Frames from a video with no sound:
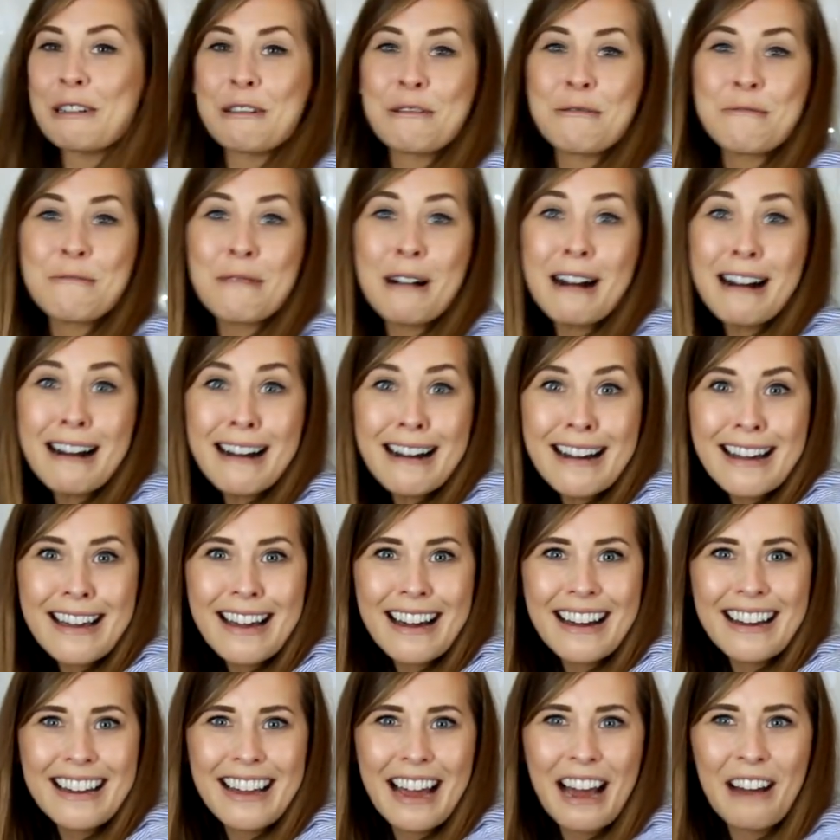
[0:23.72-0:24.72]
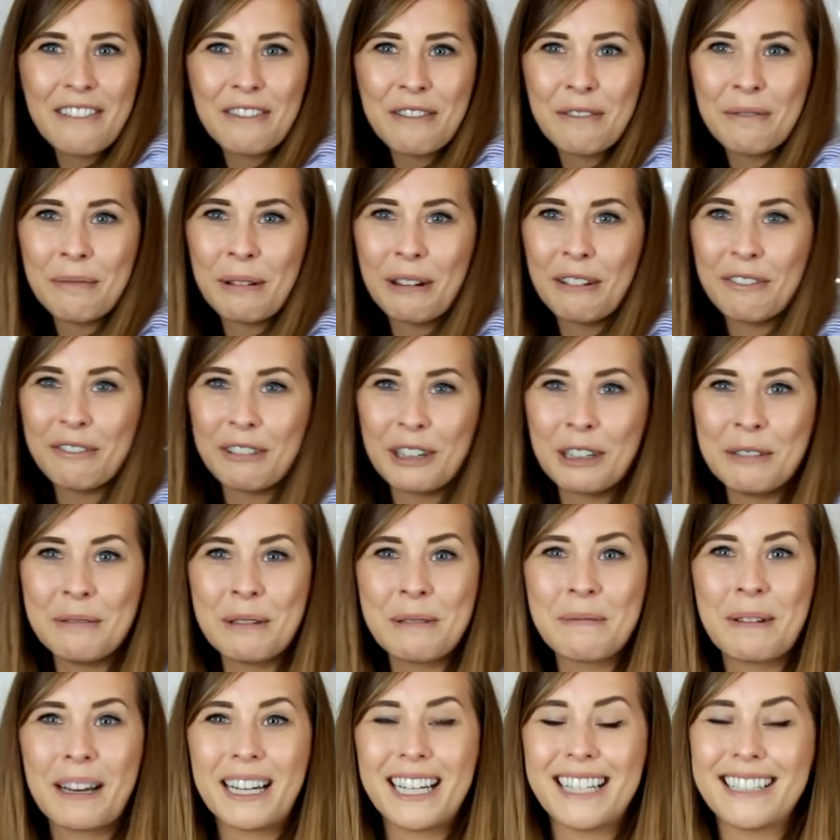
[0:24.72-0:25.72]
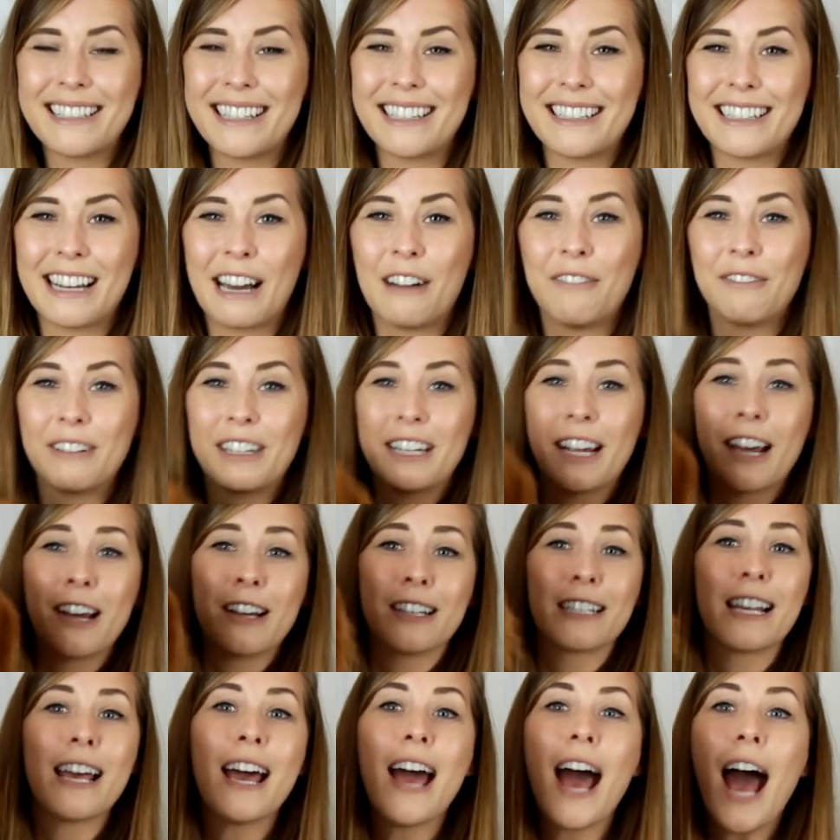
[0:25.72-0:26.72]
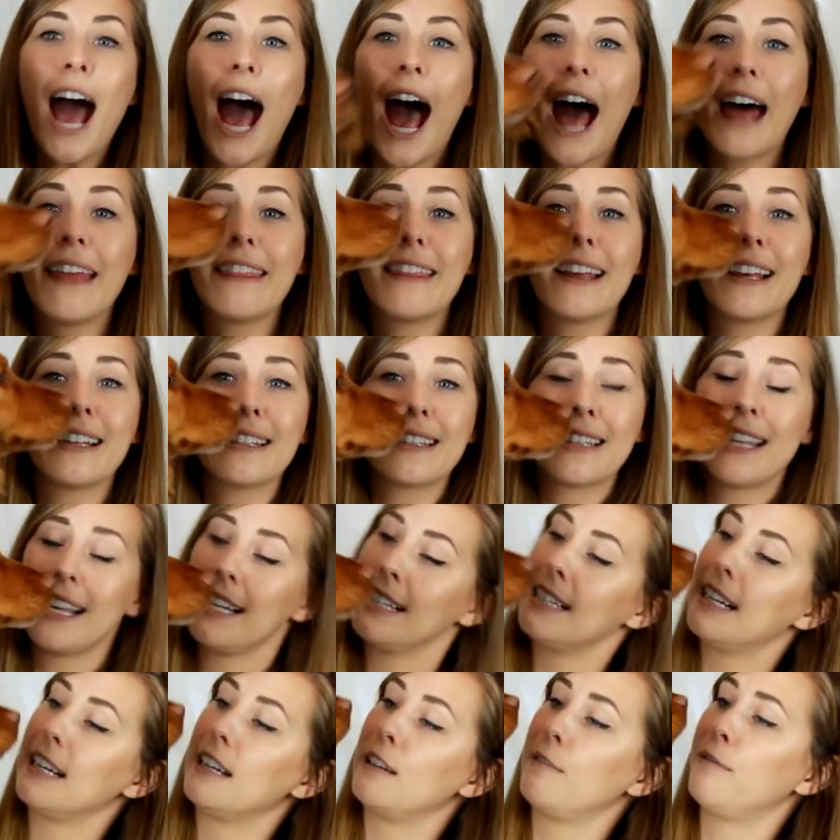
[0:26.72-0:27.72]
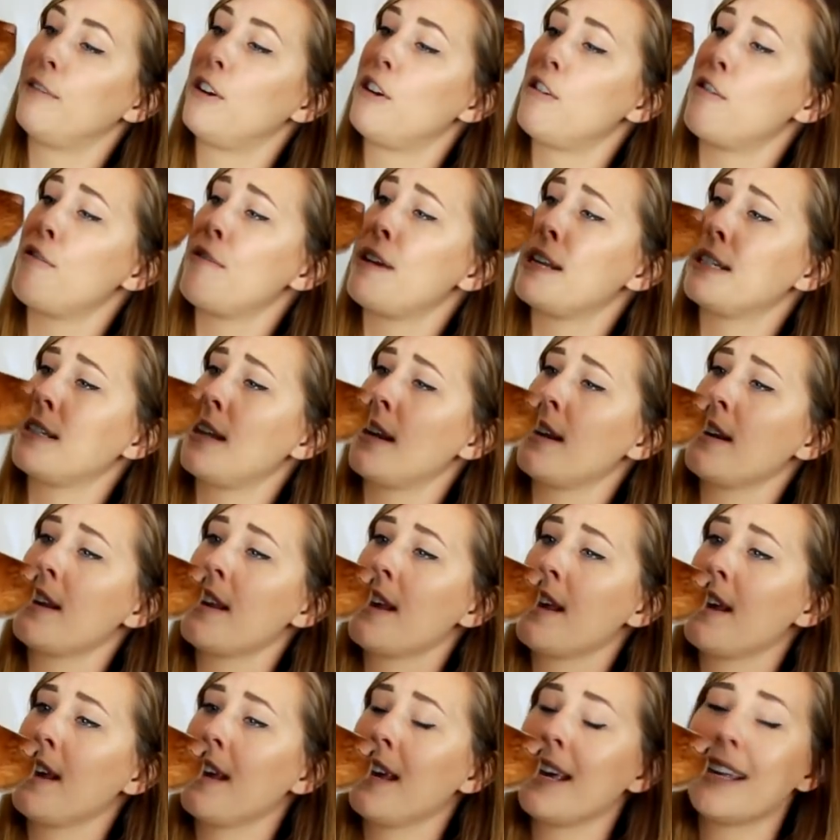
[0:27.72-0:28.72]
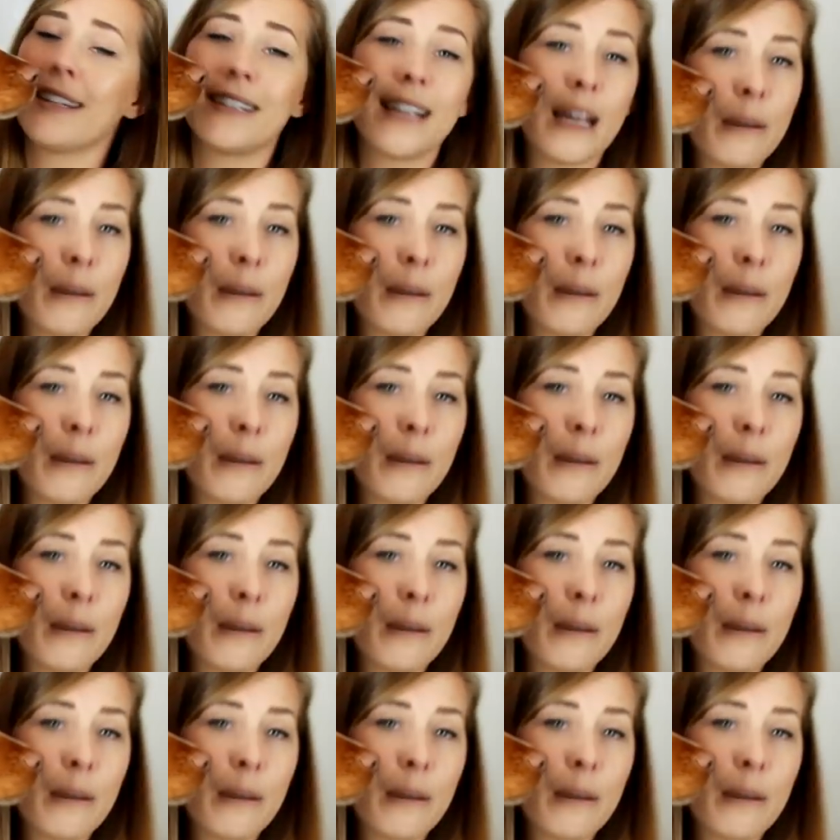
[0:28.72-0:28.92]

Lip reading: to why I haven't been filming many sit-down videos, and that's this little furry reason. His